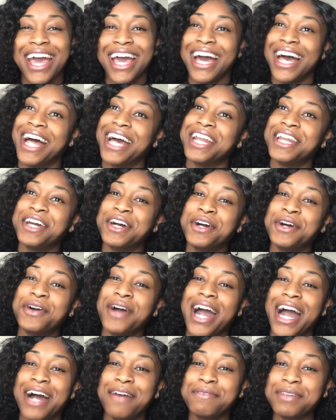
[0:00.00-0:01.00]
I
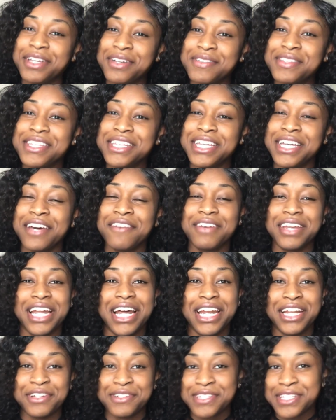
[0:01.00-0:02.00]
know I'm guilty of it, and
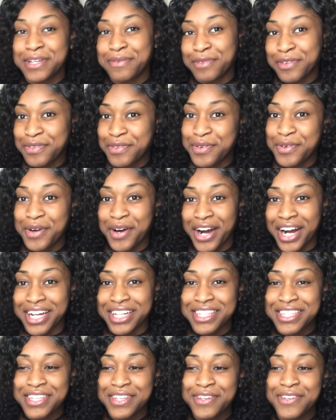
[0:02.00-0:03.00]
I know some of you
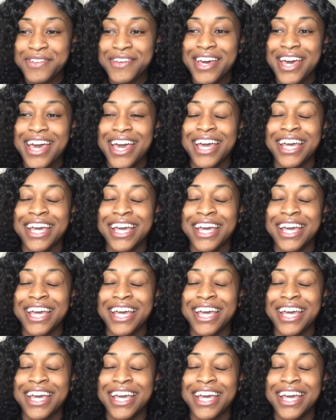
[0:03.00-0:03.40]
are too,